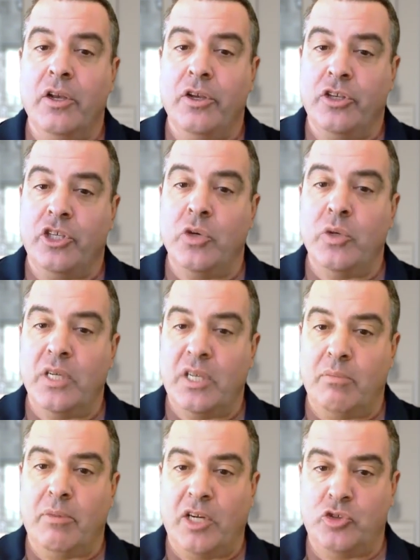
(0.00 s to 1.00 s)
Unit and
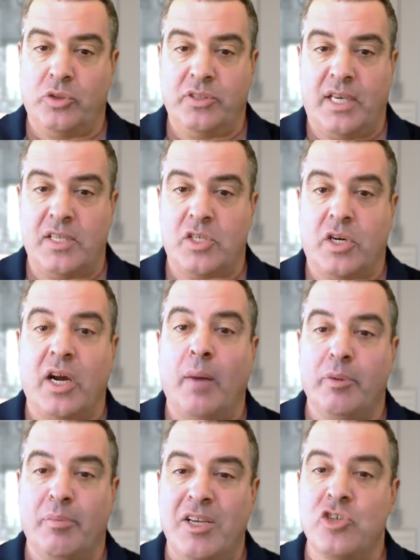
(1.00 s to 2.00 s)
module tests are
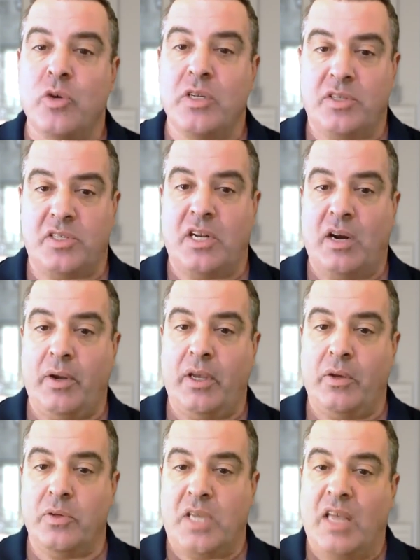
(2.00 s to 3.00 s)
complementary to
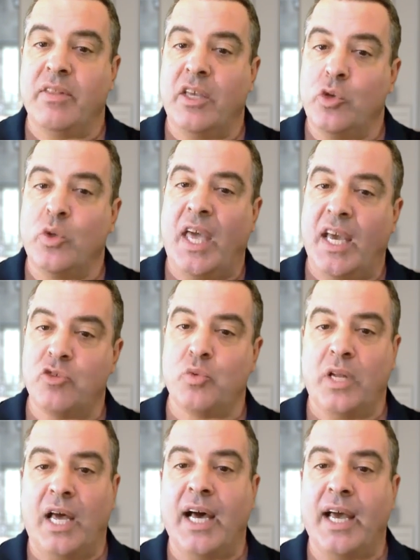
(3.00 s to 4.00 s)
scenarios in that you can't
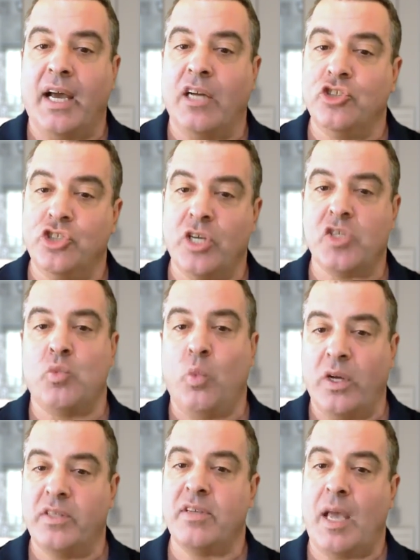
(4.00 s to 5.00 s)
rely on just
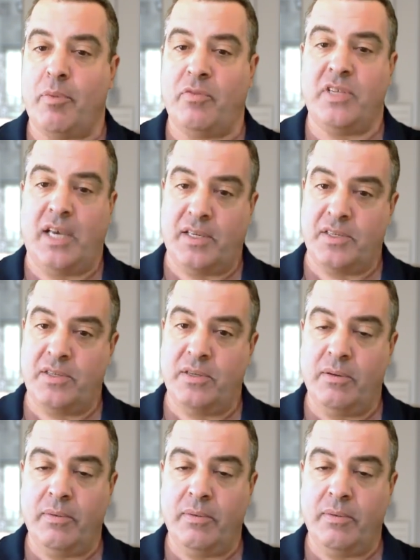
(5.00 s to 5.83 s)
one type of test.